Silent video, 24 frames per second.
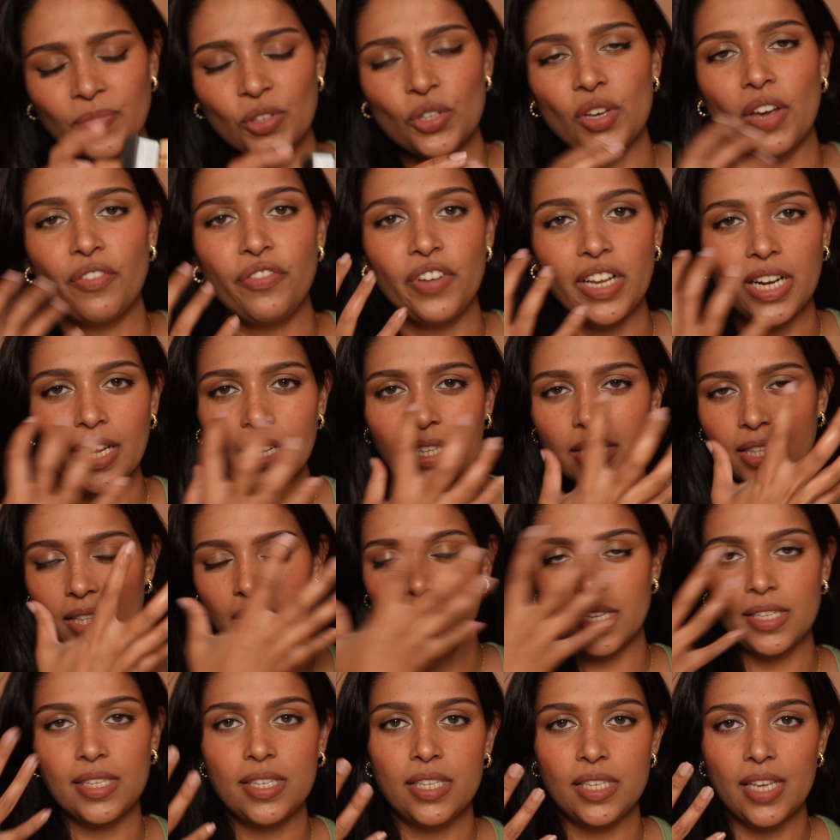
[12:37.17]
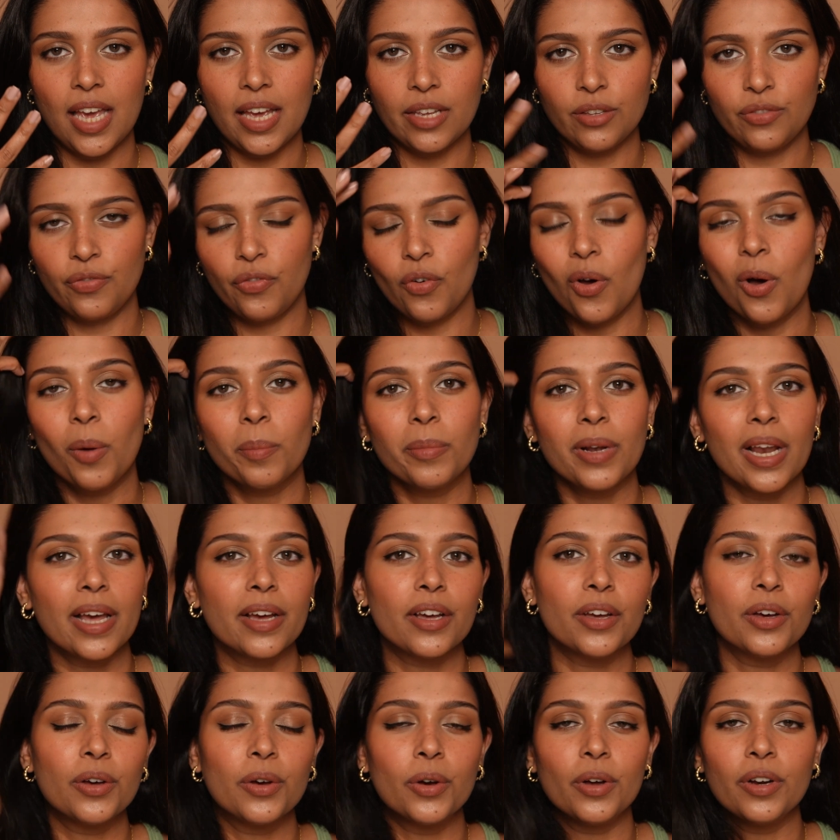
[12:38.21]
So I feel like this has formed like
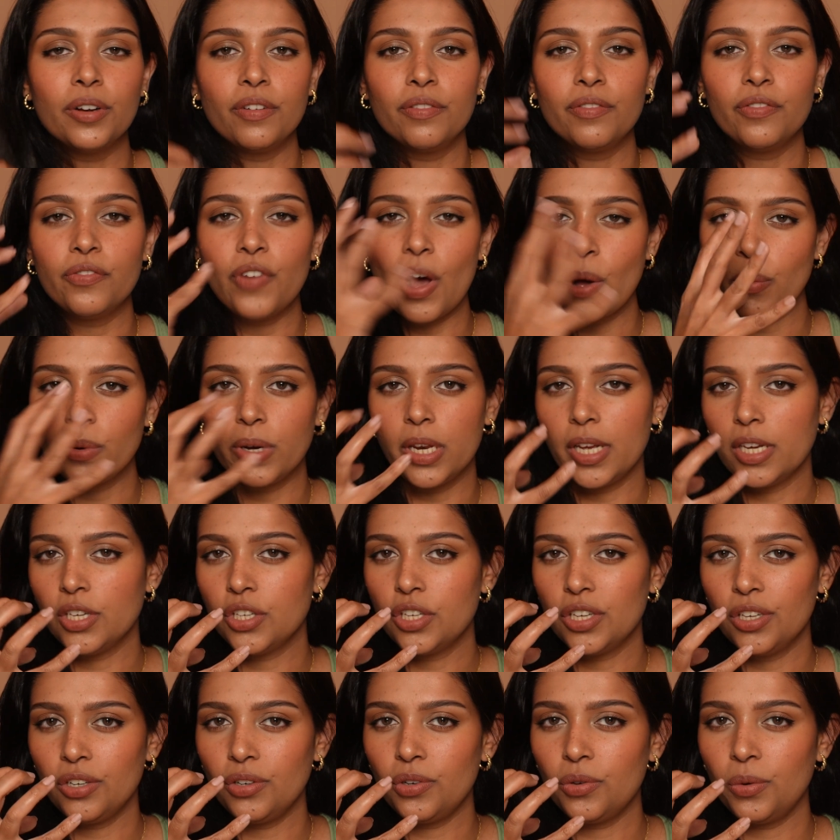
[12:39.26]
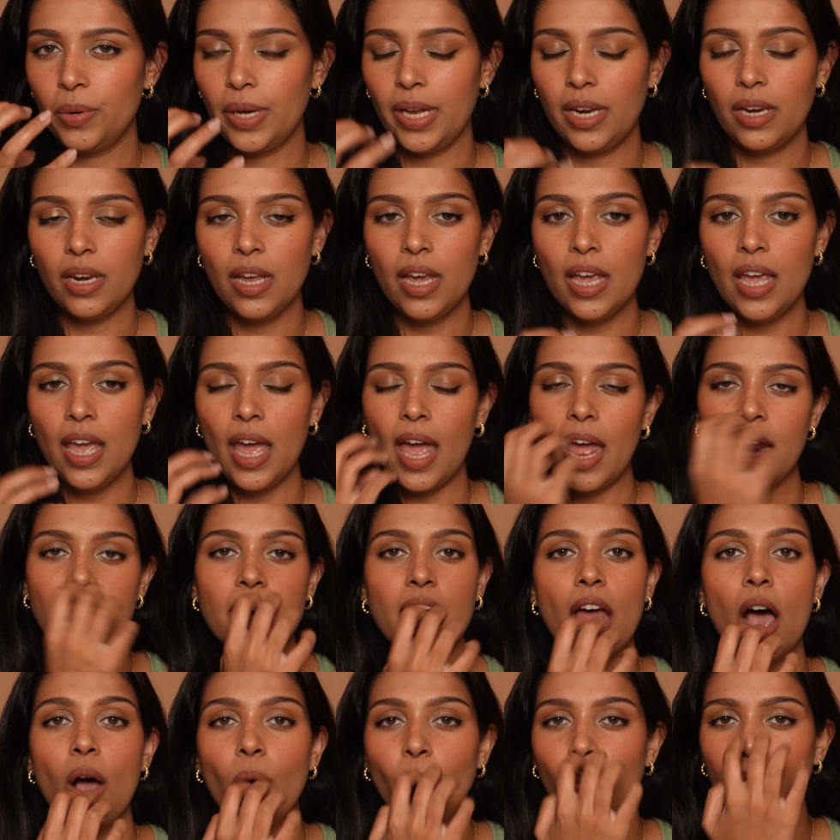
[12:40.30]
a good foundation to it, and
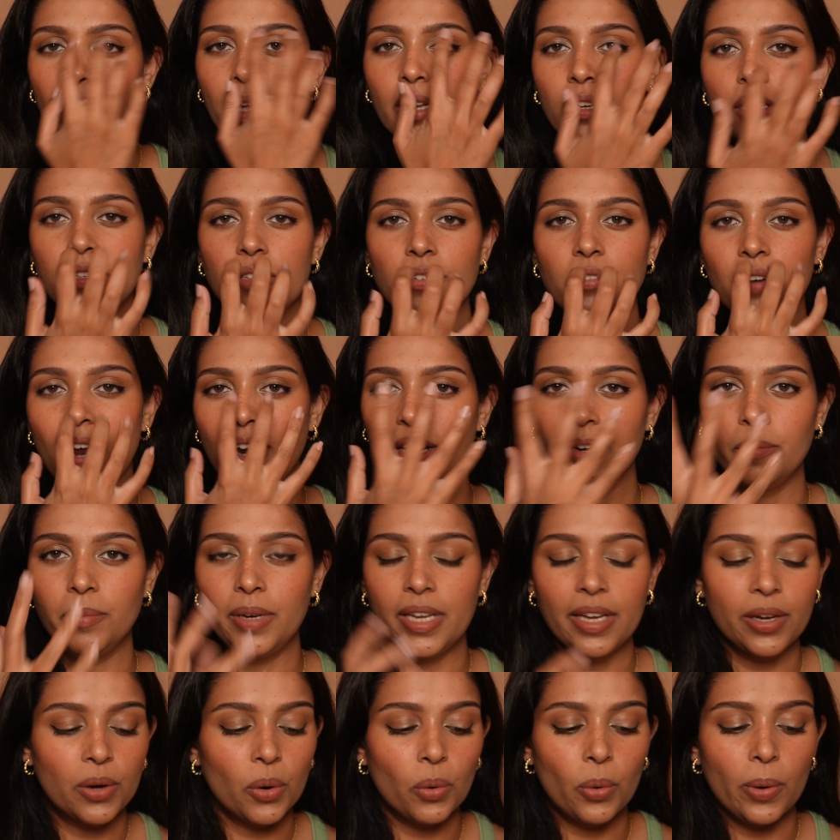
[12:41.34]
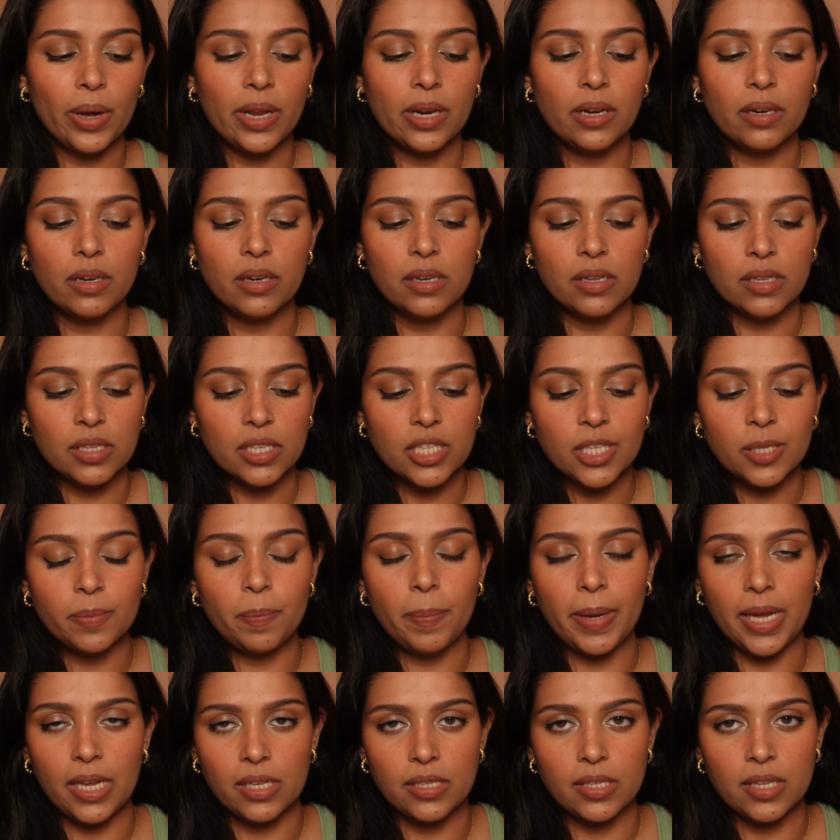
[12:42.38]
now we can just randomly go and
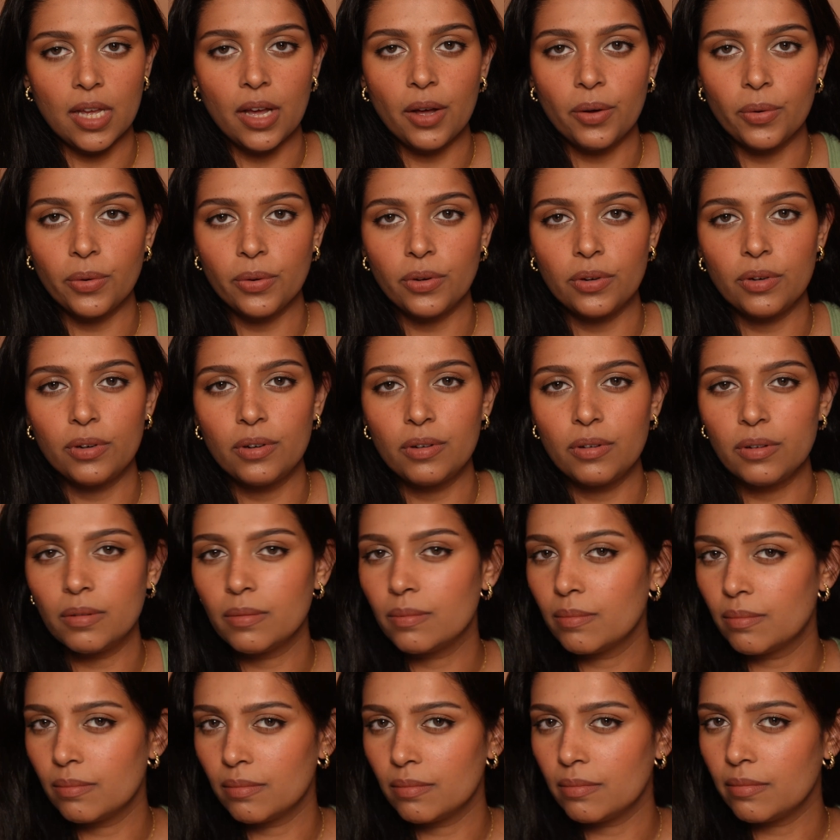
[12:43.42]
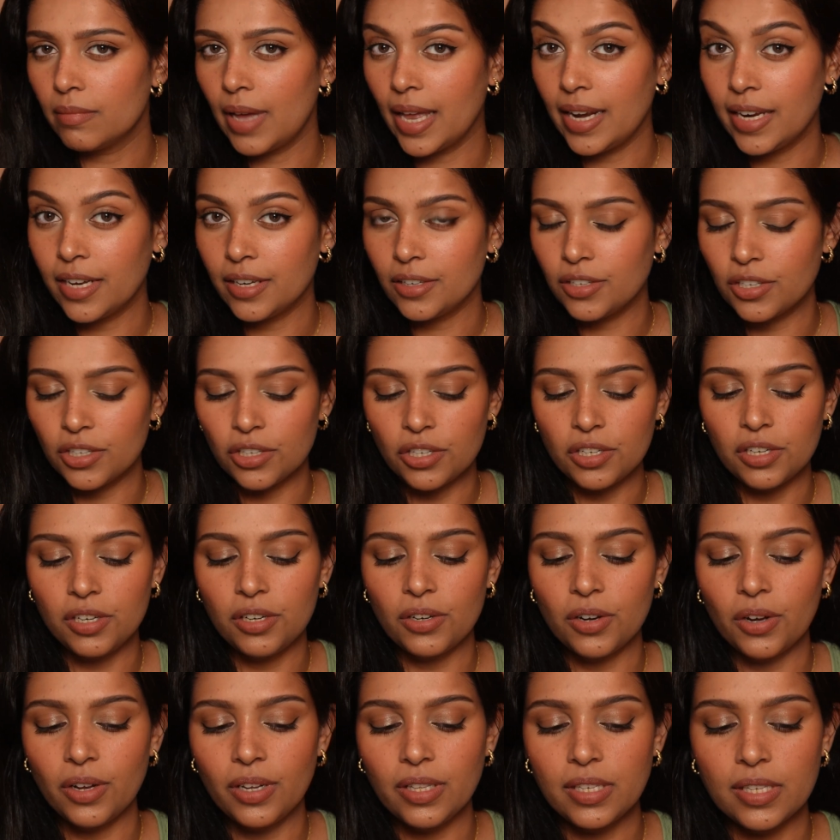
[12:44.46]
space out any additional
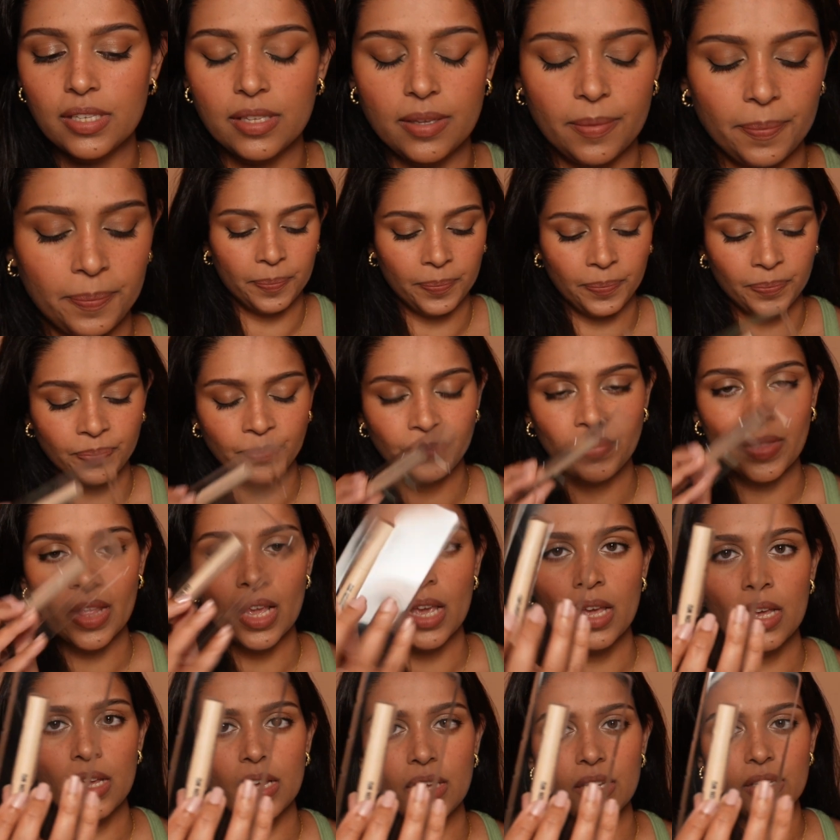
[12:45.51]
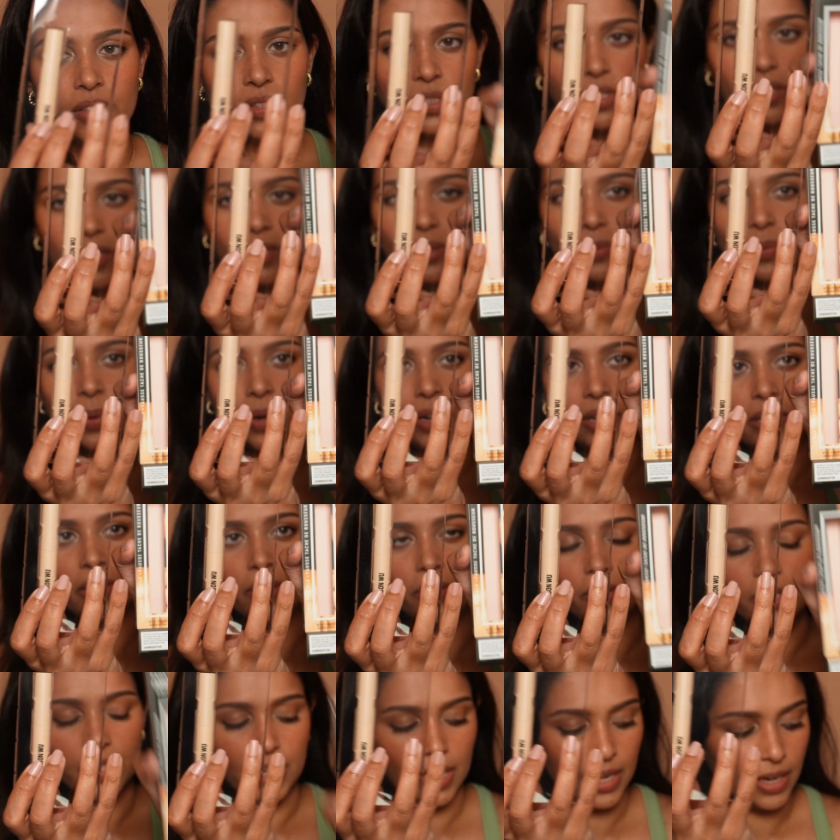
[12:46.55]
dots. This is what it
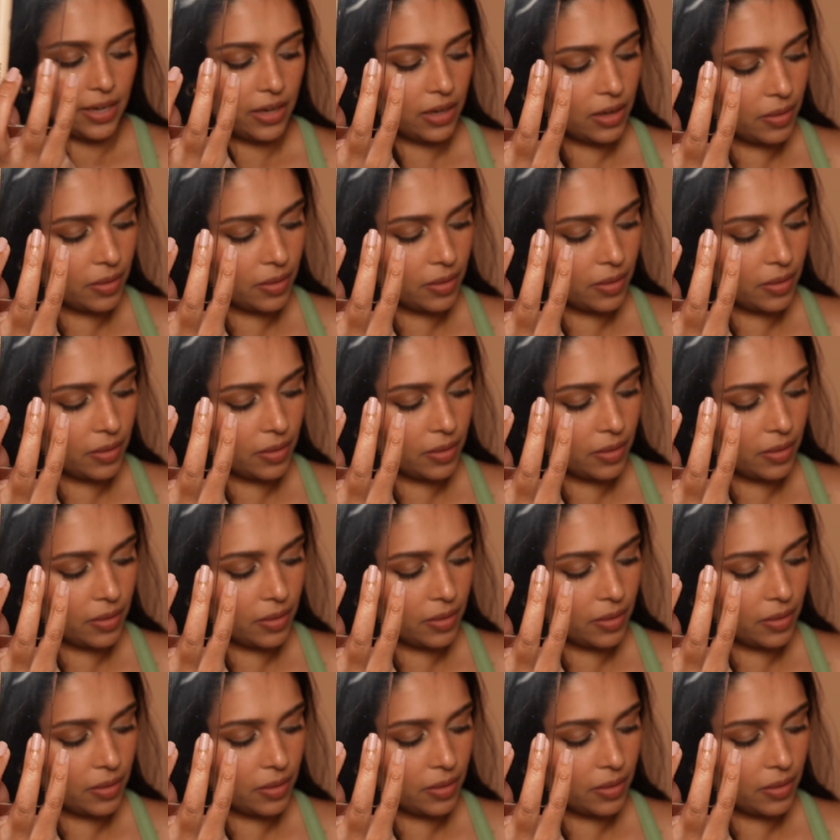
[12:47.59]
looks like.